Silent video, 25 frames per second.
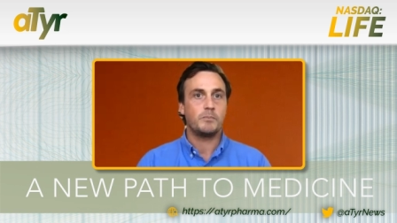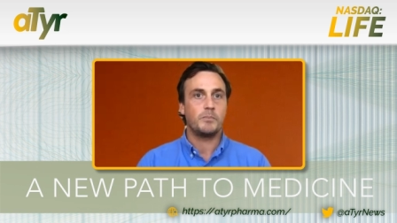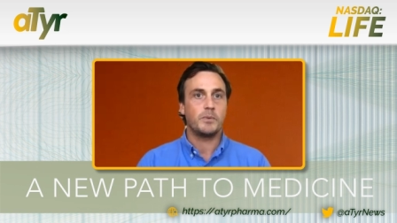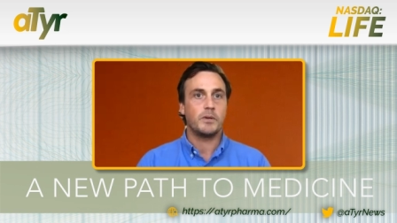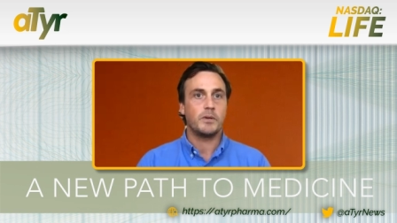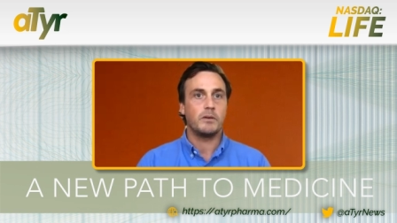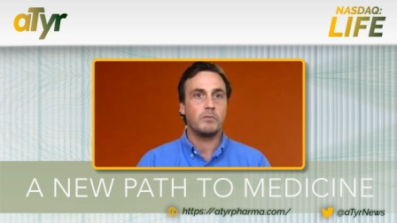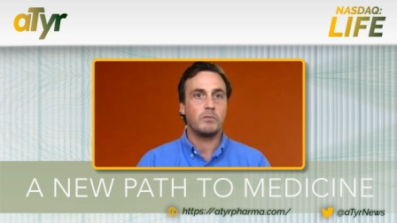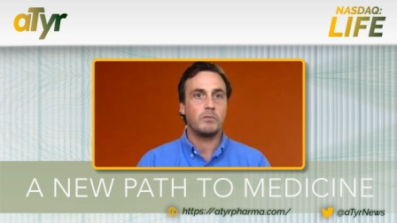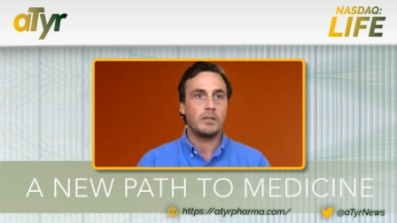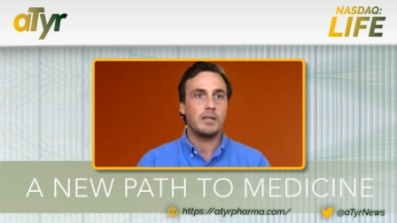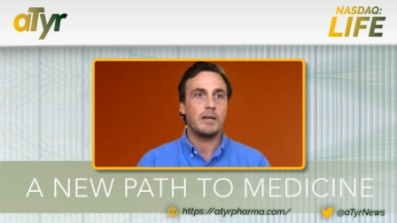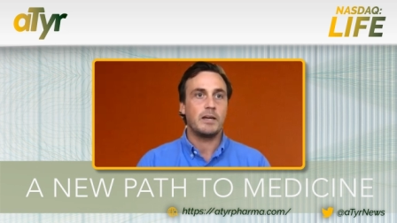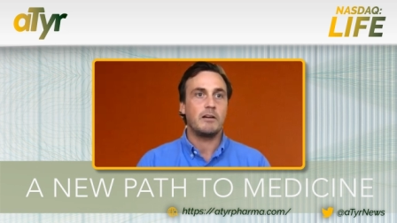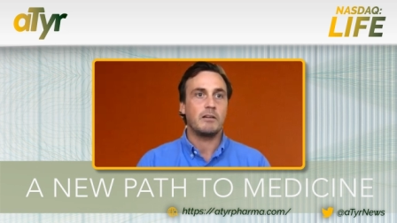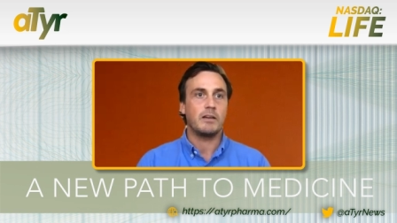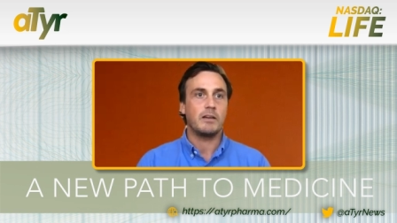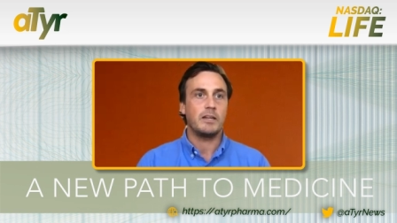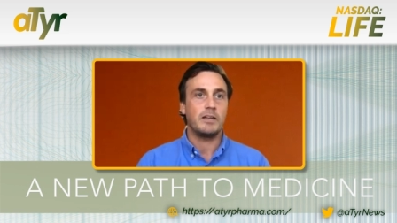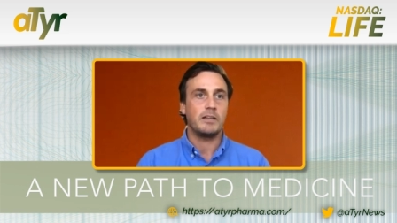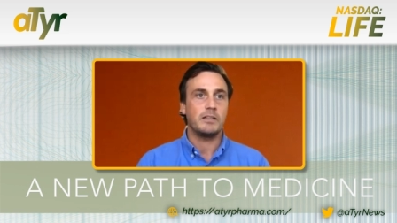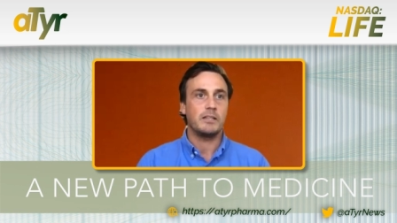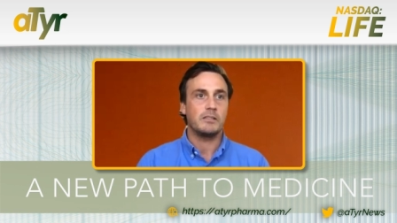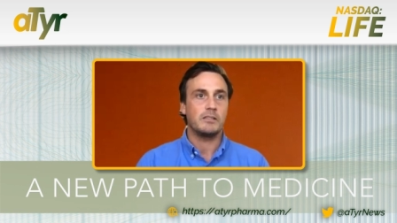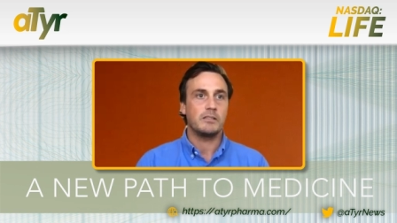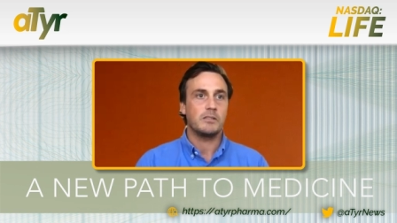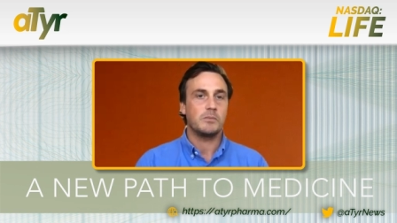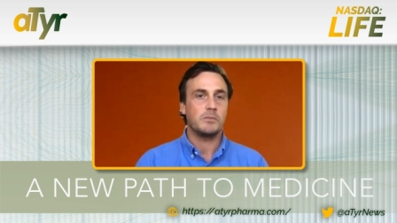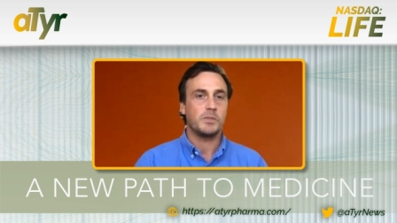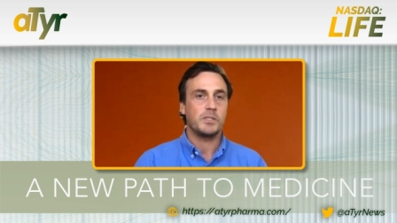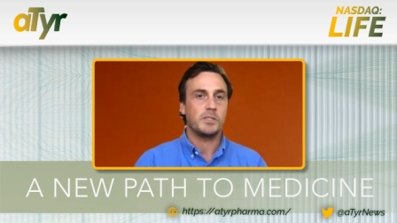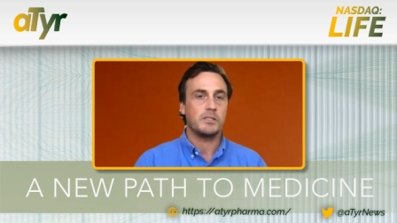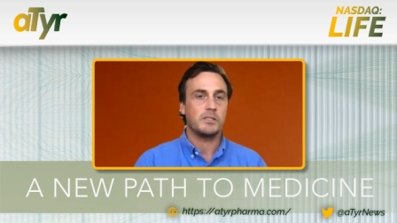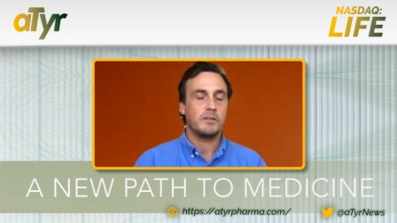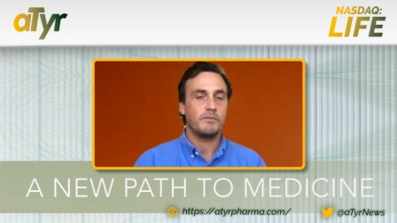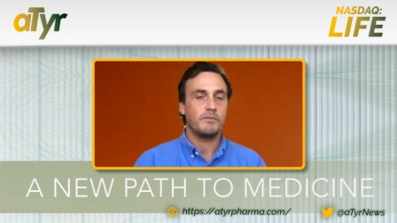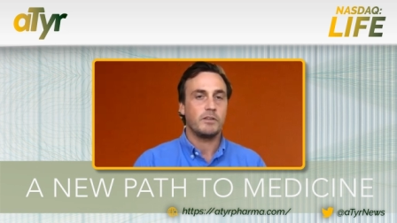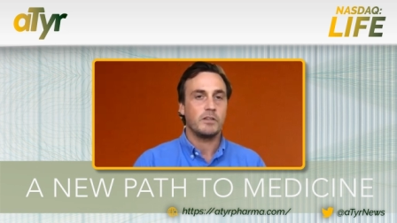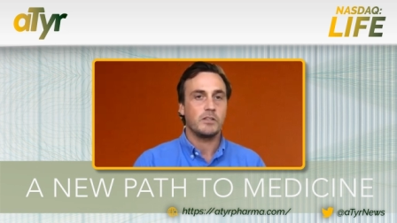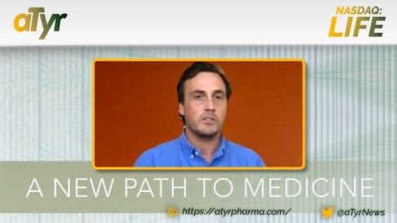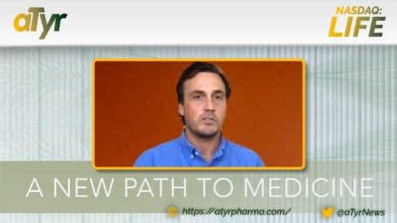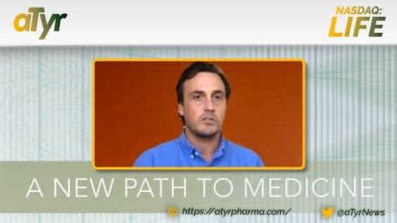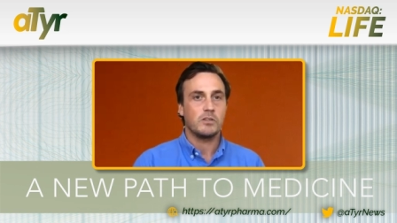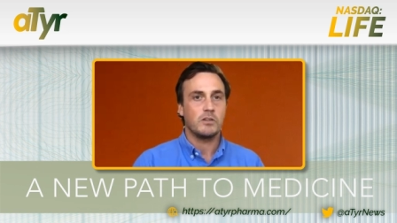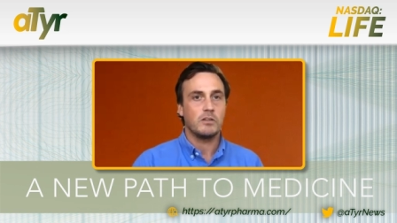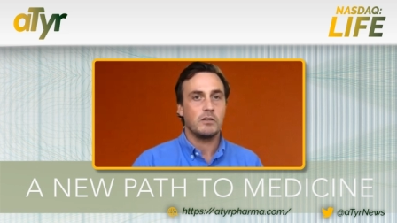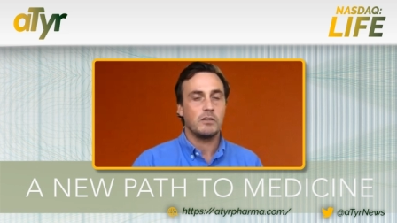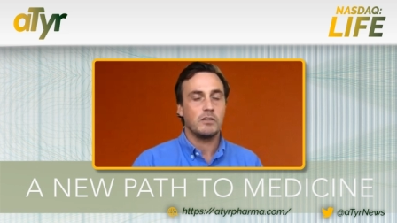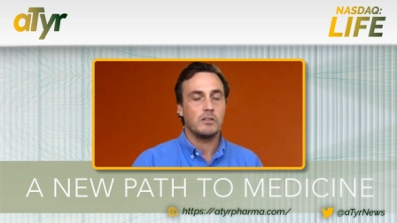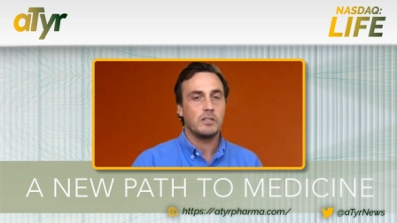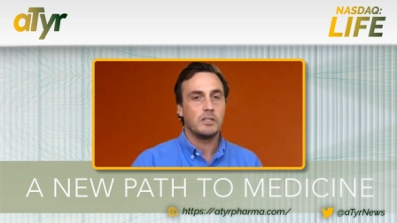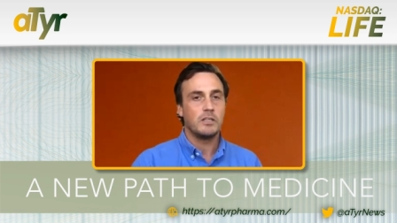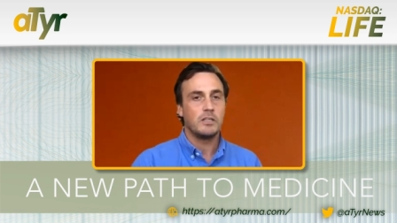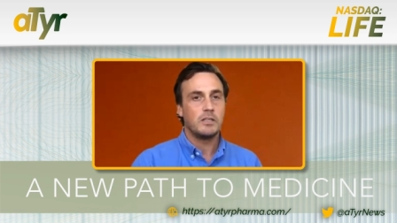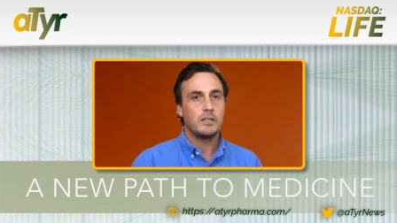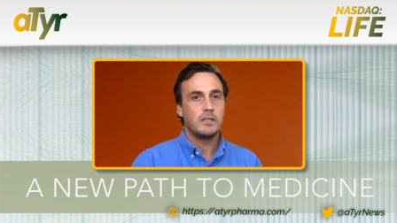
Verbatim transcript: but without getting into specifics on